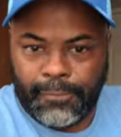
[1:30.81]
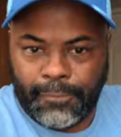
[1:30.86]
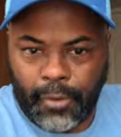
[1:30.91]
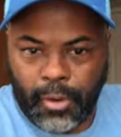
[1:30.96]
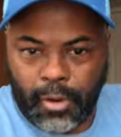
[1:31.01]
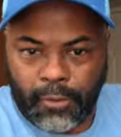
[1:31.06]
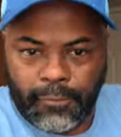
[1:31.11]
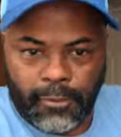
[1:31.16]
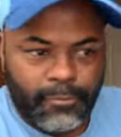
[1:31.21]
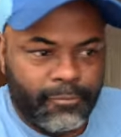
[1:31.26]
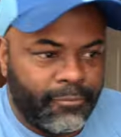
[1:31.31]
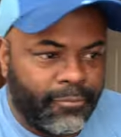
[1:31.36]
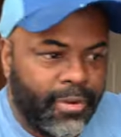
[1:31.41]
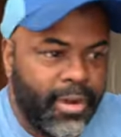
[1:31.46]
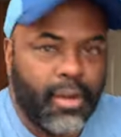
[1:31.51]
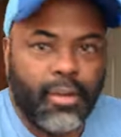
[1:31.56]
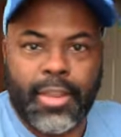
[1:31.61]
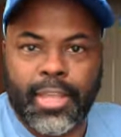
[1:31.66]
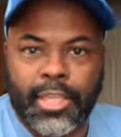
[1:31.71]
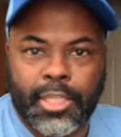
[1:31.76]
far from
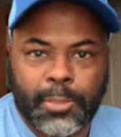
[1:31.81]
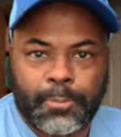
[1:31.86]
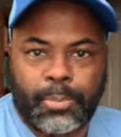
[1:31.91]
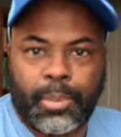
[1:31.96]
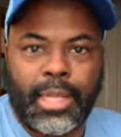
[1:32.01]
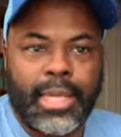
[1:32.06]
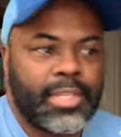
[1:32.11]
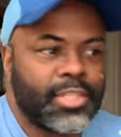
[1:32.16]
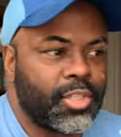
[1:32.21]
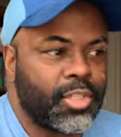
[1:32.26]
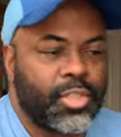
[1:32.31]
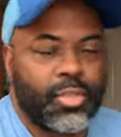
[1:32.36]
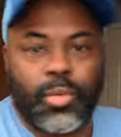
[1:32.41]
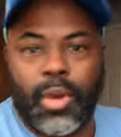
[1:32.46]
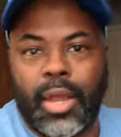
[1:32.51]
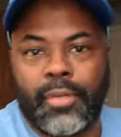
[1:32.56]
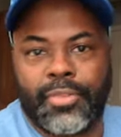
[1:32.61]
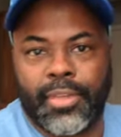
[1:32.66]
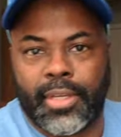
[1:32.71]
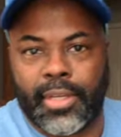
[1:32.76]
various places
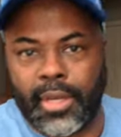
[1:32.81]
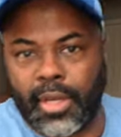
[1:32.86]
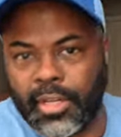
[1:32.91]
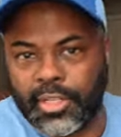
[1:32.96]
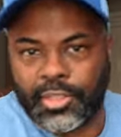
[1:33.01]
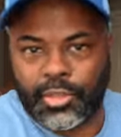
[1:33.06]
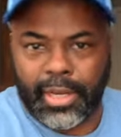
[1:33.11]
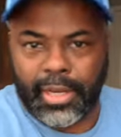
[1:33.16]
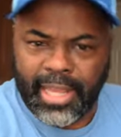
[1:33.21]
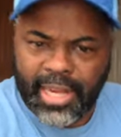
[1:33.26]
throughout the country.